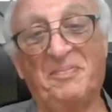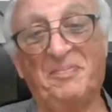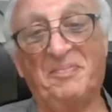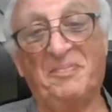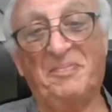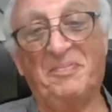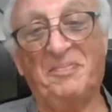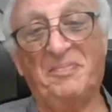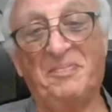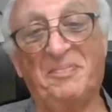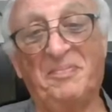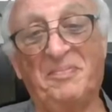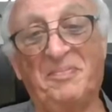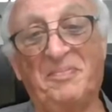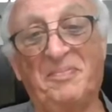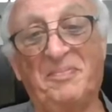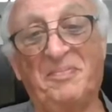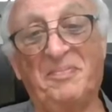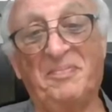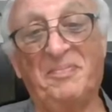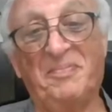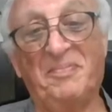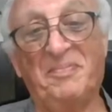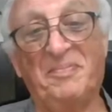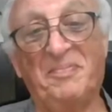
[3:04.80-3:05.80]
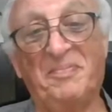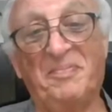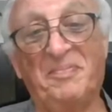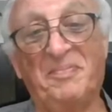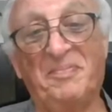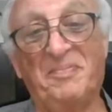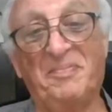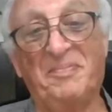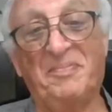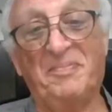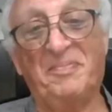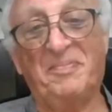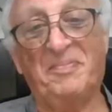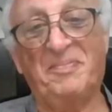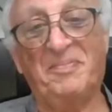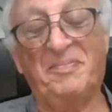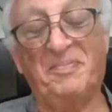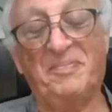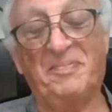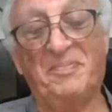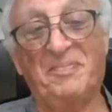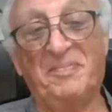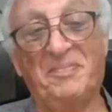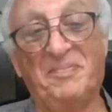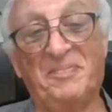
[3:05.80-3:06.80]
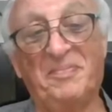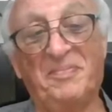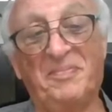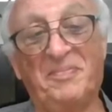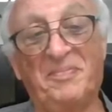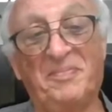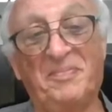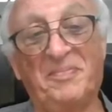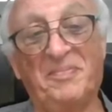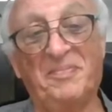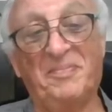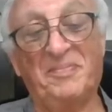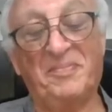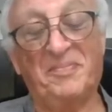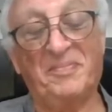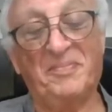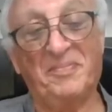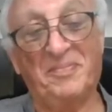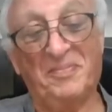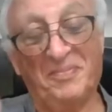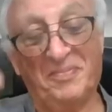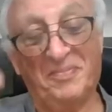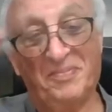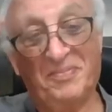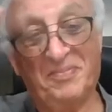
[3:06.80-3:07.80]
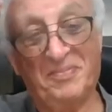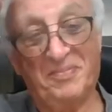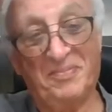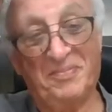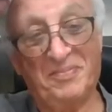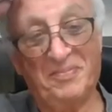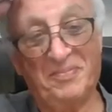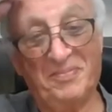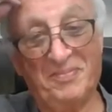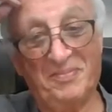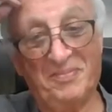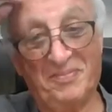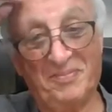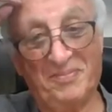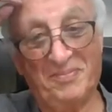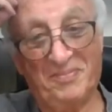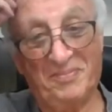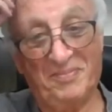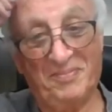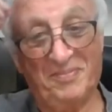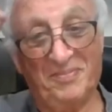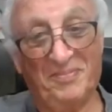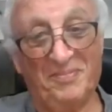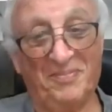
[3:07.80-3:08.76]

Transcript: [no speech]